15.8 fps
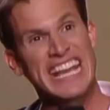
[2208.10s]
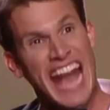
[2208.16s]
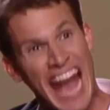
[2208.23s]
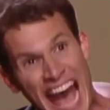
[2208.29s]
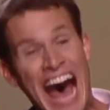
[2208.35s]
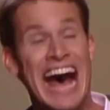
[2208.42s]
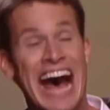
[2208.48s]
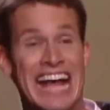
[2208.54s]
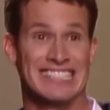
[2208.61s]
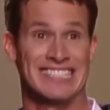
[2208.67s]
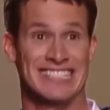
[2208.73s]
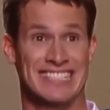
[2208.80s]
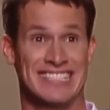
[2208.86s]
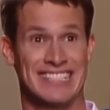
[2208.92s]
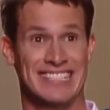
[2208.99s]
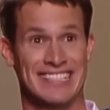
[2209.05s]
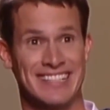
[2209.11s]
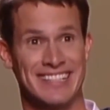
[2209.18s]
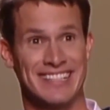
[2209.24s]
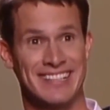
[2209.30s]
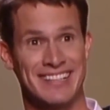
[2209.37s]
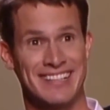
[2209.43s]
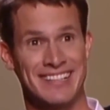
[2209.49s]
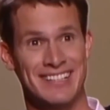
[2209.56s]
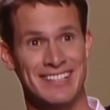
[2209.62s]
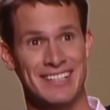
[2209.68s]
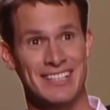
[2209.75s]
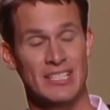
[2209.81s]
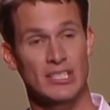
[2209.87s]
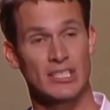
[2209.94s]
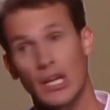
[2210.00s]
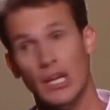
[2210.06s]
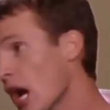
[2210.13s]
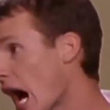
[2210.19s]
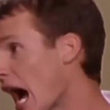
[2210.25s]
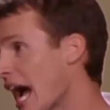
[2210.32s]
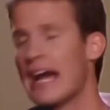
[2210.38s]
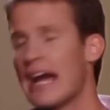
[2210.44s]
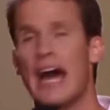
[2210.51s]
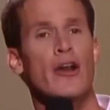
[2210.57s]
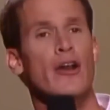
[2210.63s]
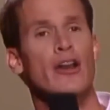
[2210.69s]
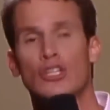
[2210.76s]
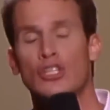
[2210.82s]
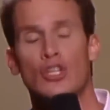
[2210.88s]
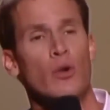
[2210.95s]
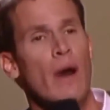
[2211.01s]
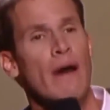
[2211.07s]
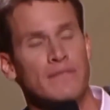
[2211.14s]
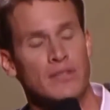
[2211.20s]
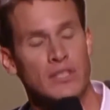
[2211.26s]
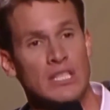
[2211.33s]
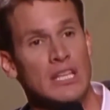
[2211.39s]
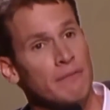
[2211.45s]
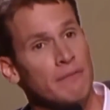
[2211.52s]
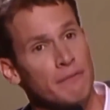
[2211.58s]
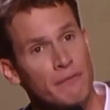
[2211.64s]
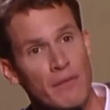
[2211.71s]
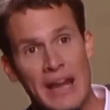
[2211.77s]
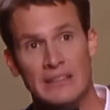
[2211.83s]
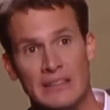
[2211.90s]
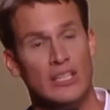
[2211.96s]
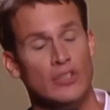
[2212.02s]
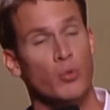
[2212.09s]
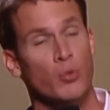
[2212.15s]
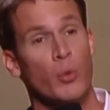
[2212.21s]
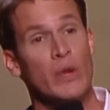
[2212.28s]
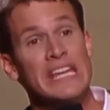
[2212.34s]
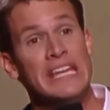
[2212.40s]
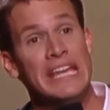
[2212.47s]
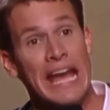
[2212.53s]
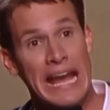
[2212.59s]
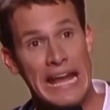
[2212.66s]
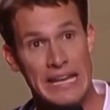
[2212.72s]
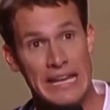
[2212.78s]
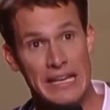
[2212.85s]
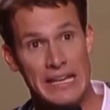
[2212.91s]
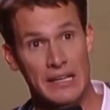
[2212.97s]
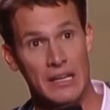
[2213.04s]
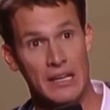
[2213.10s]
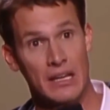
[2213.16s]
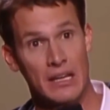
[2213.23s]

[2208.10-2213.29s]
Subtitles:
Yes! I got in a UFC fight this weekend.